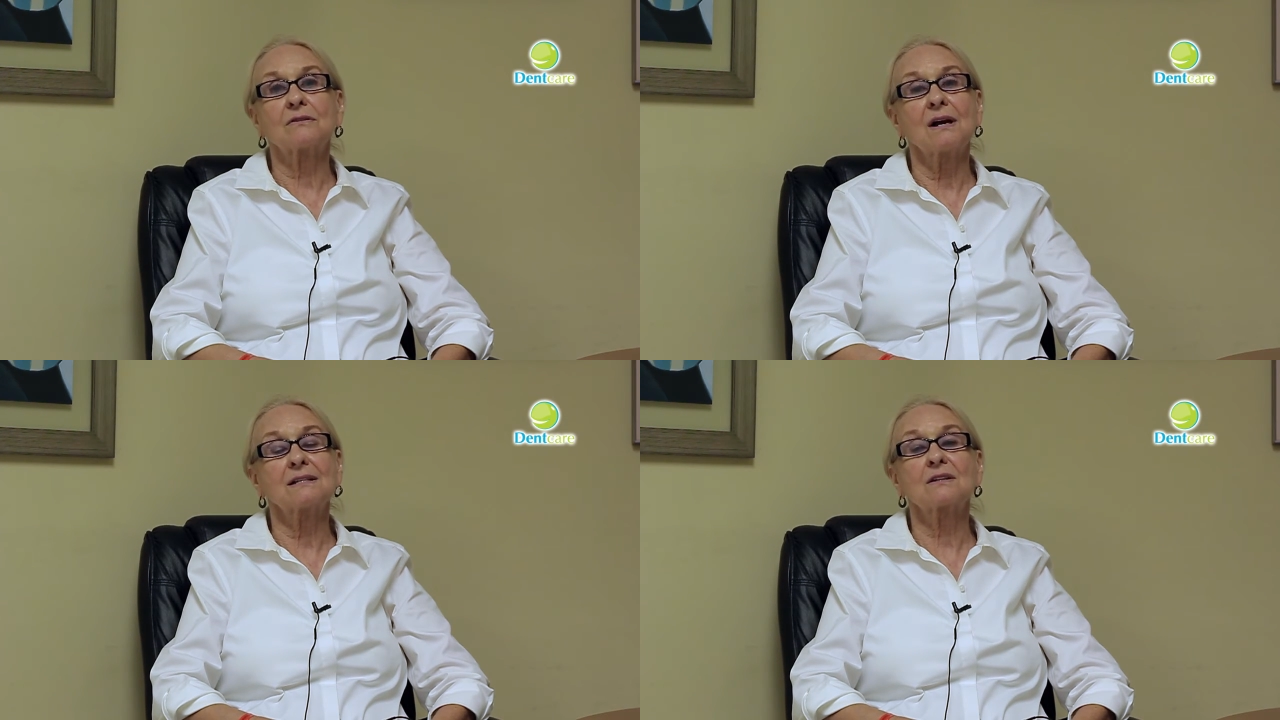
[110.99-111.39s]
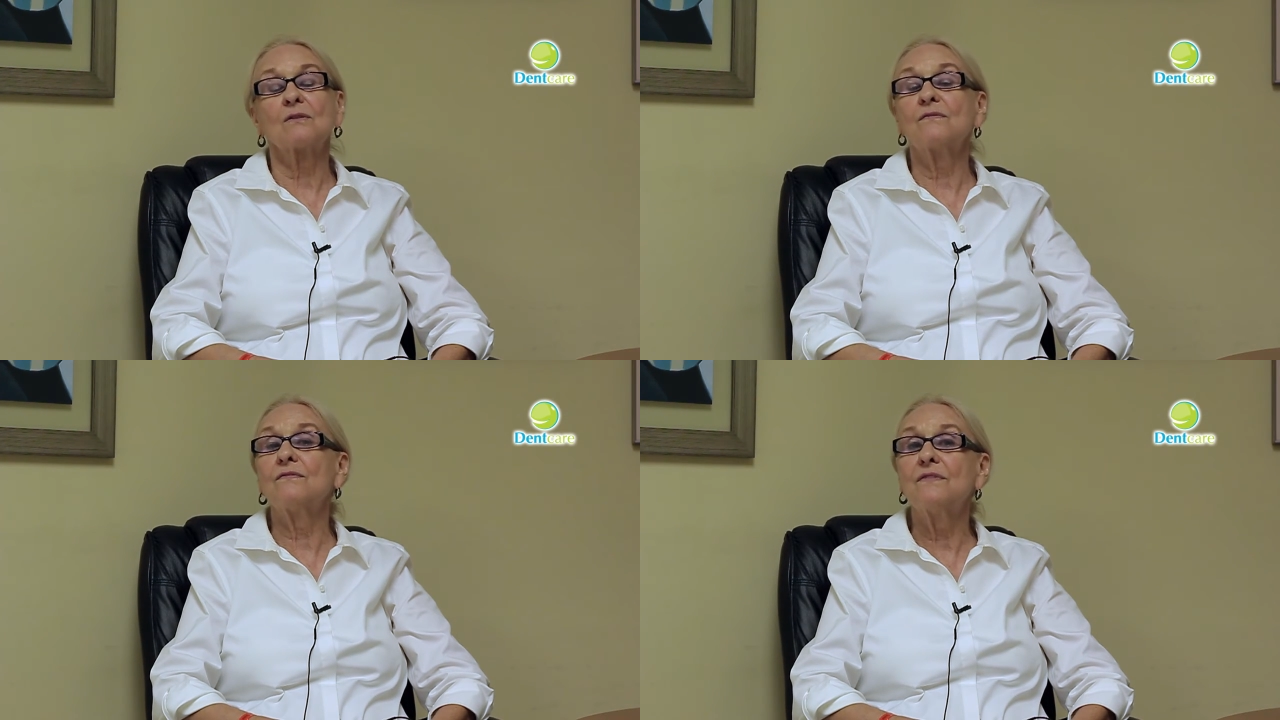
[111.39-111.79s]

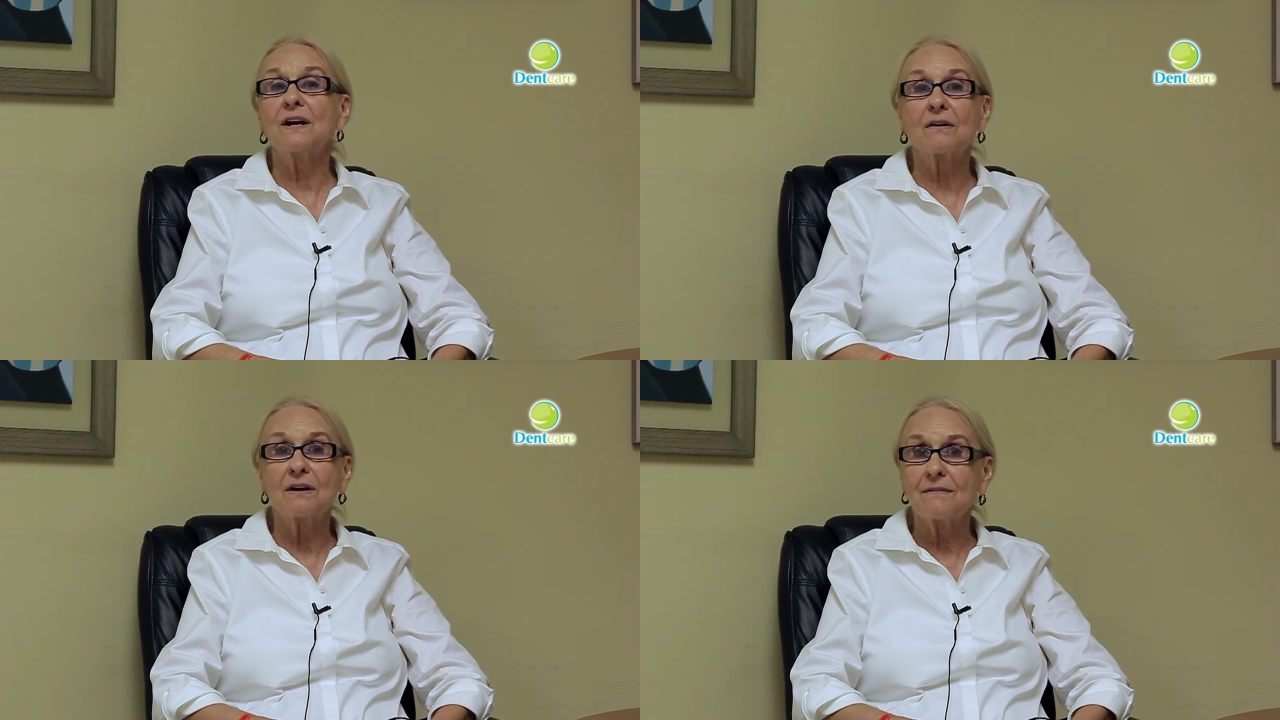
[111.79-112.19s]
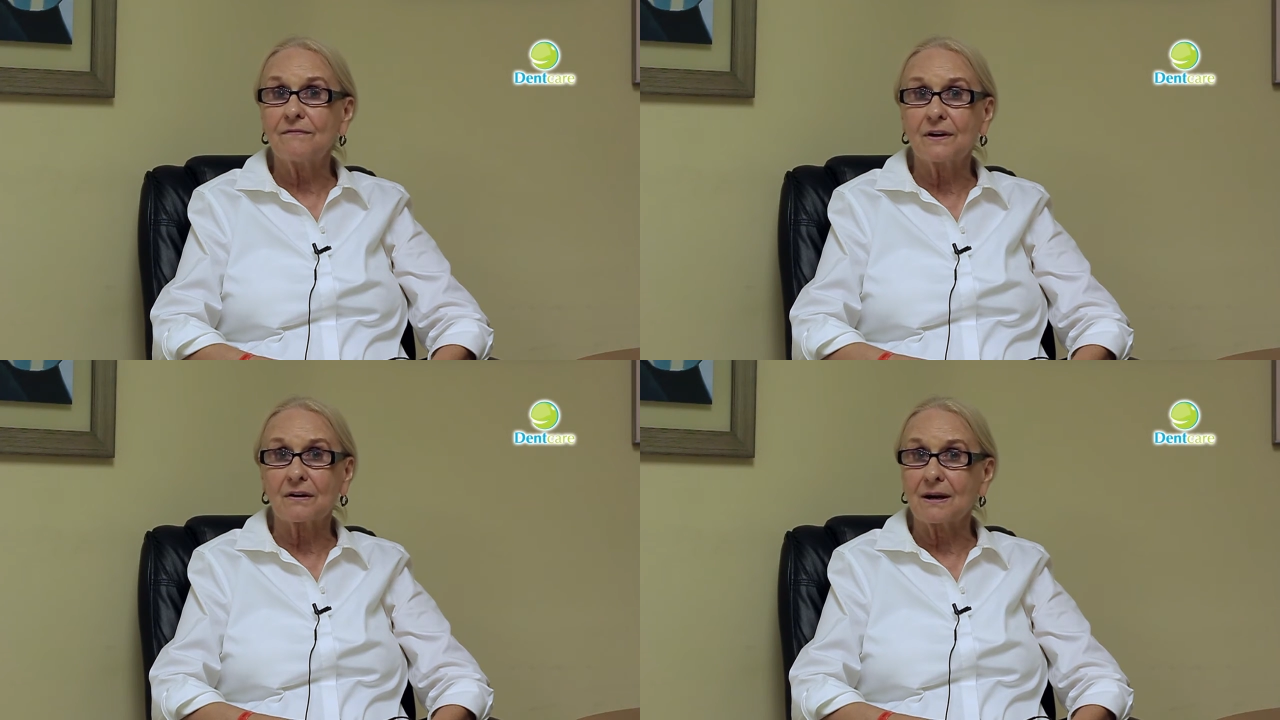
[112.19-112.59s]
Carrasco very,
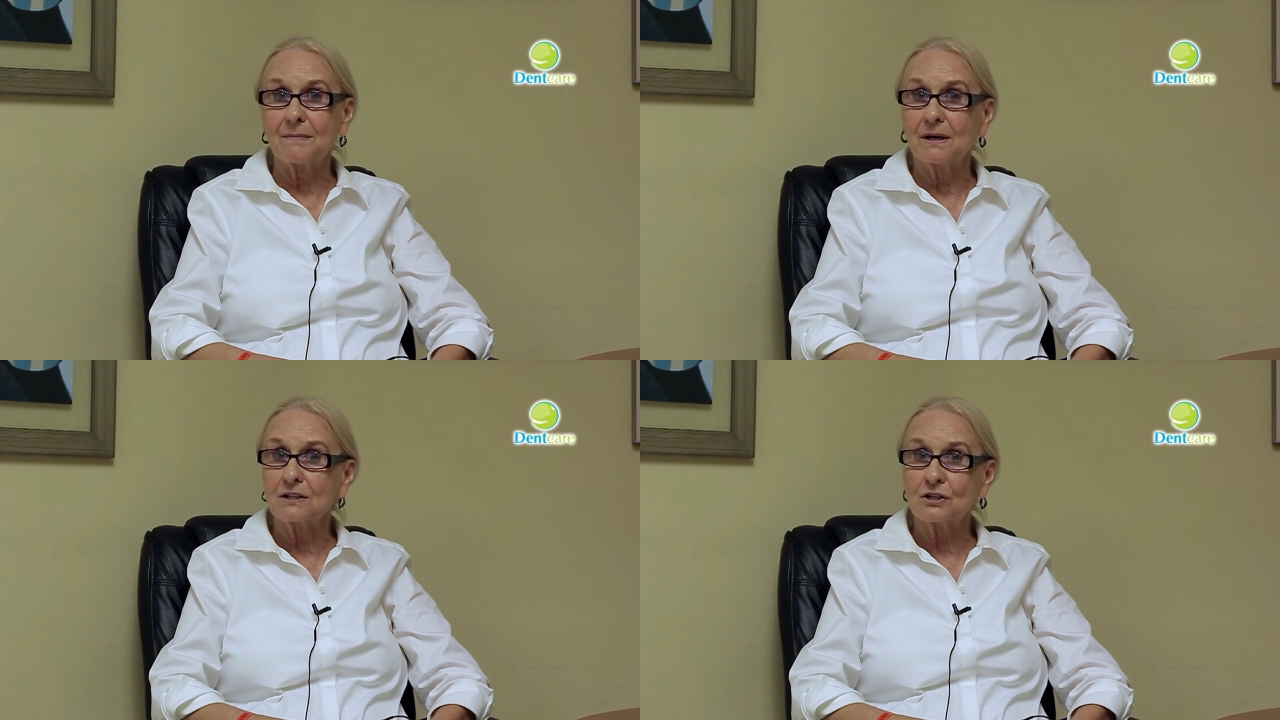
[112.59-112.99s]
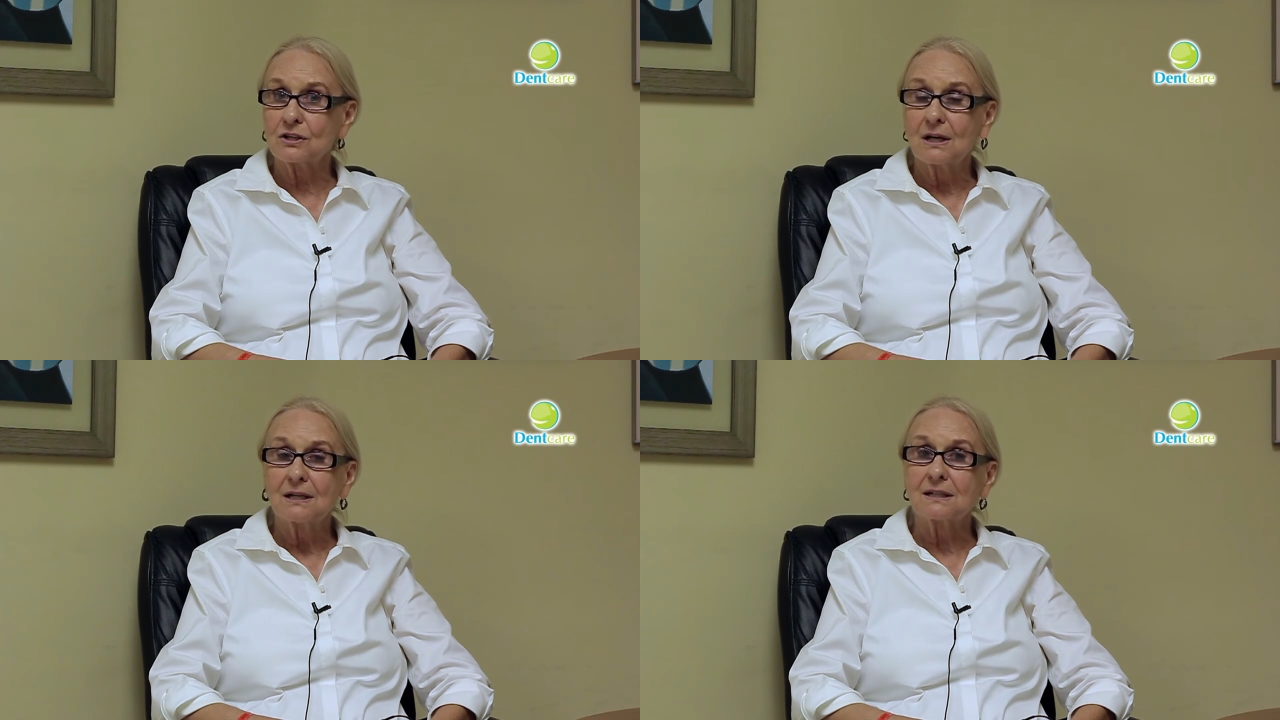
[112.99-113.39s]
very much
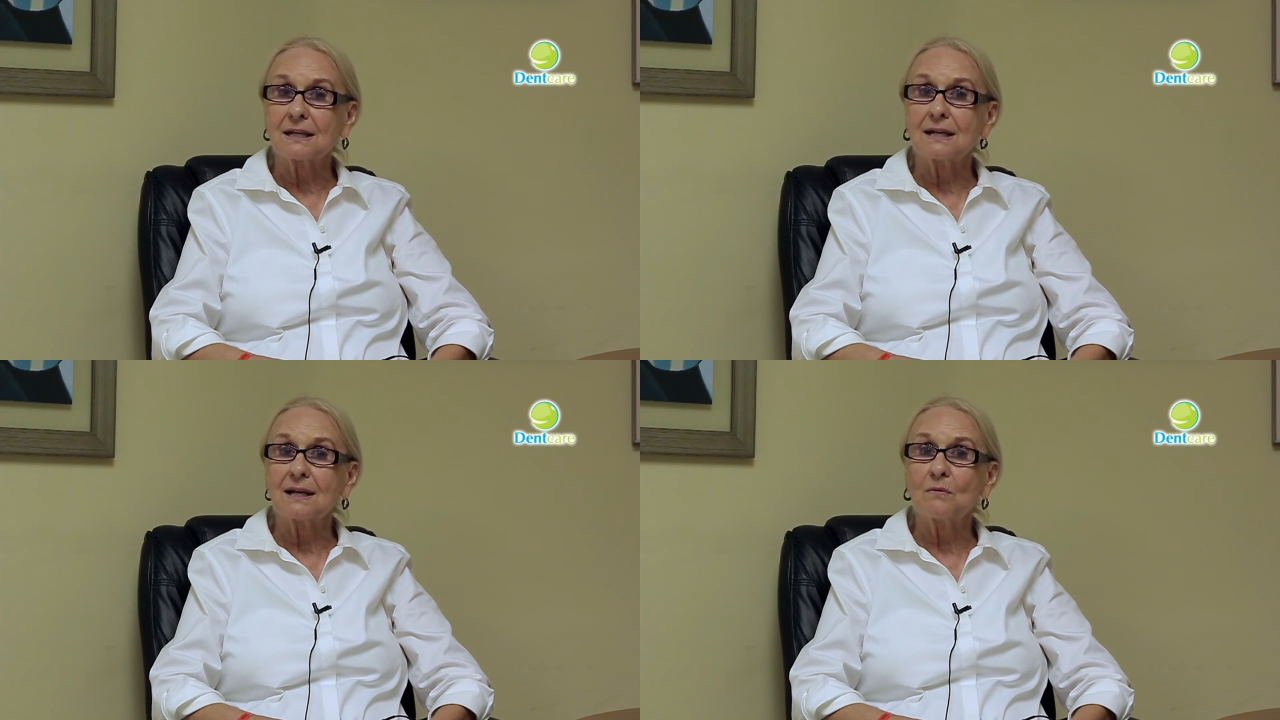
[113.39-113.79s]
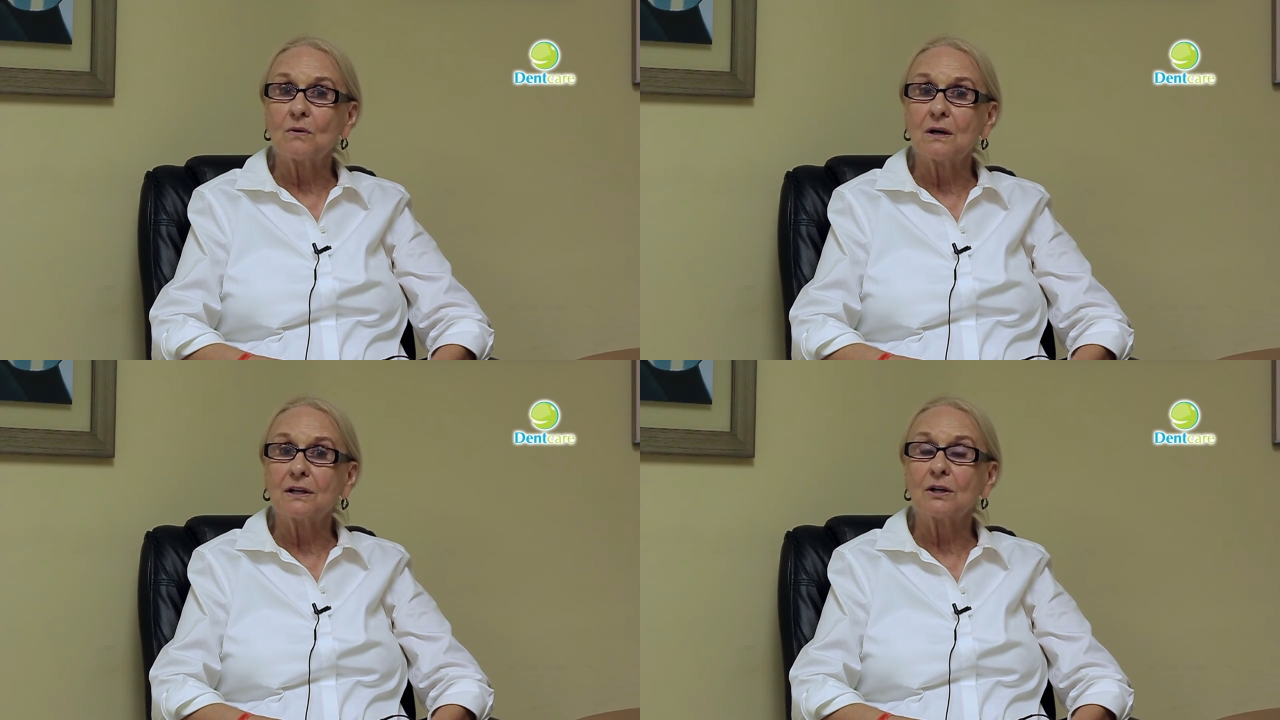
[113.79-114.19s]
to
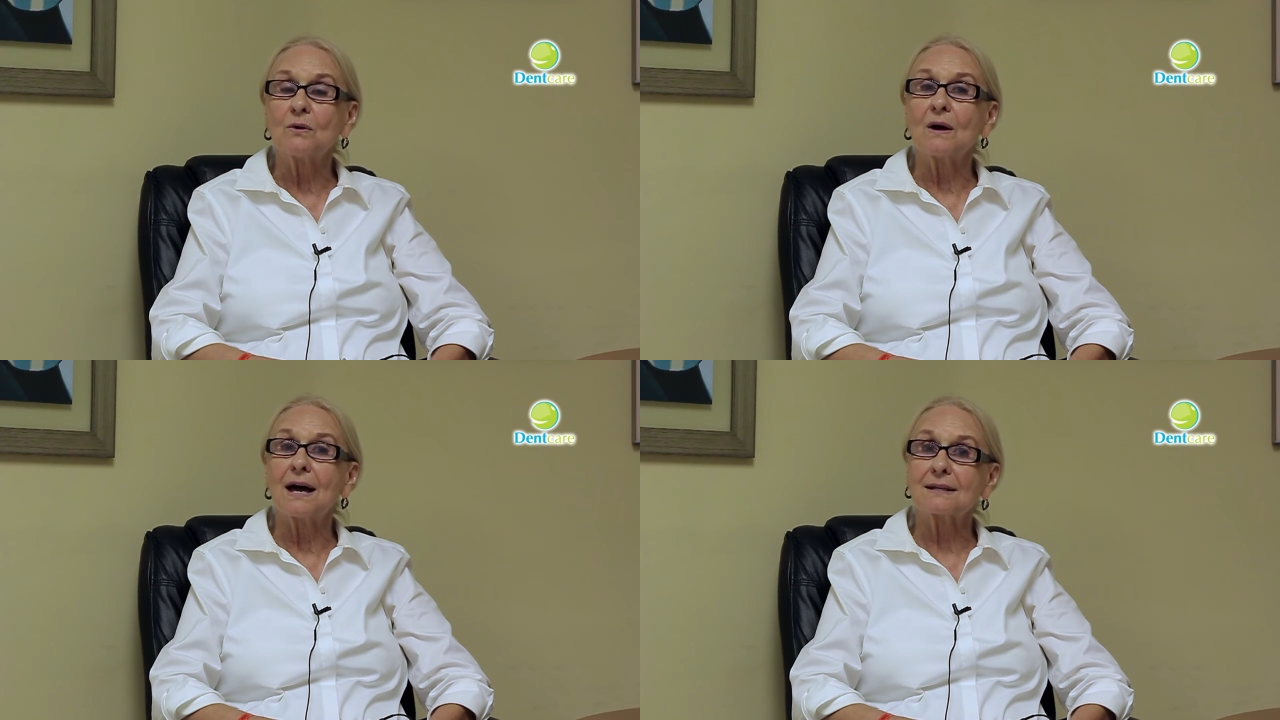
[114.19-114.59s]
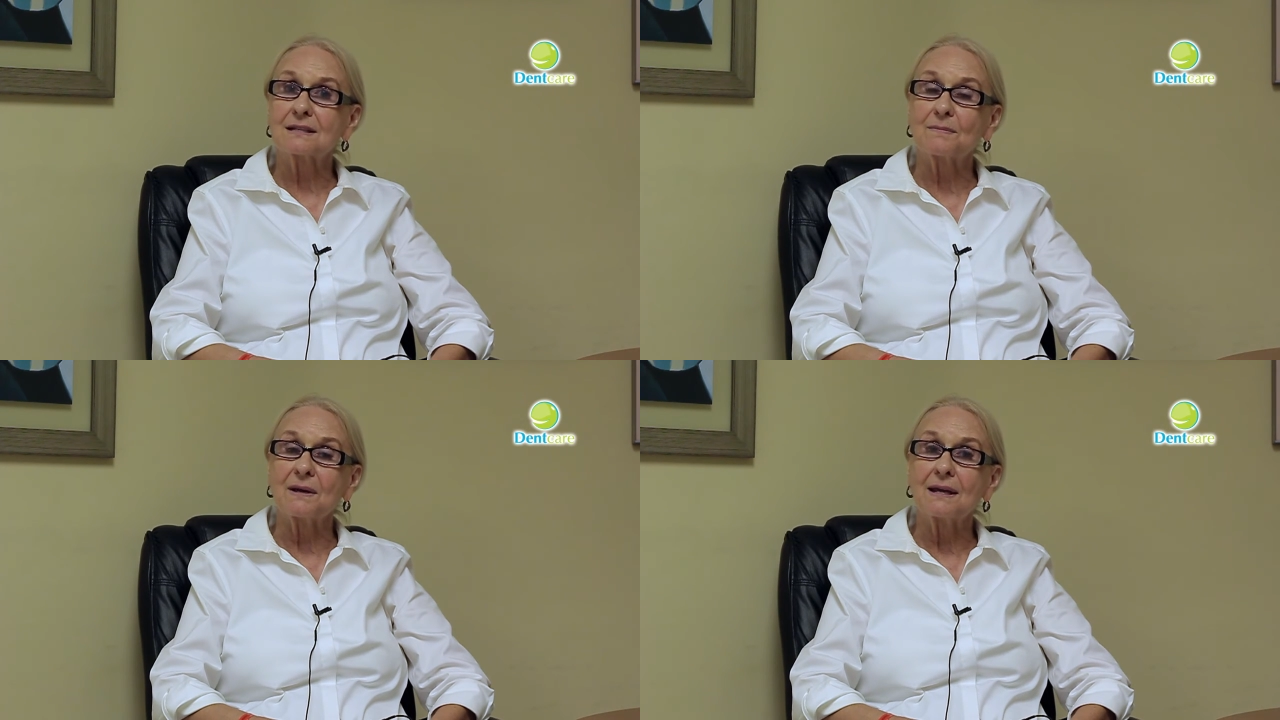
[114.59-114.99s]
anyone who
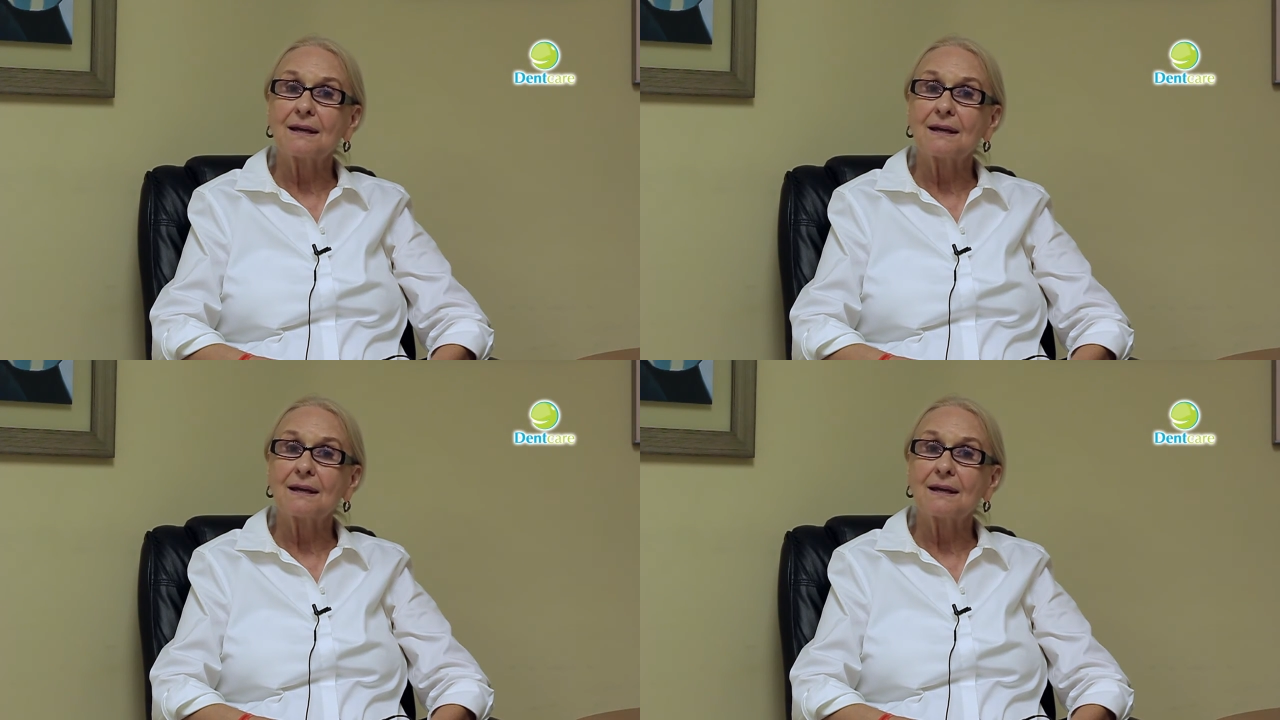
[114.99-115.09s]
asks me.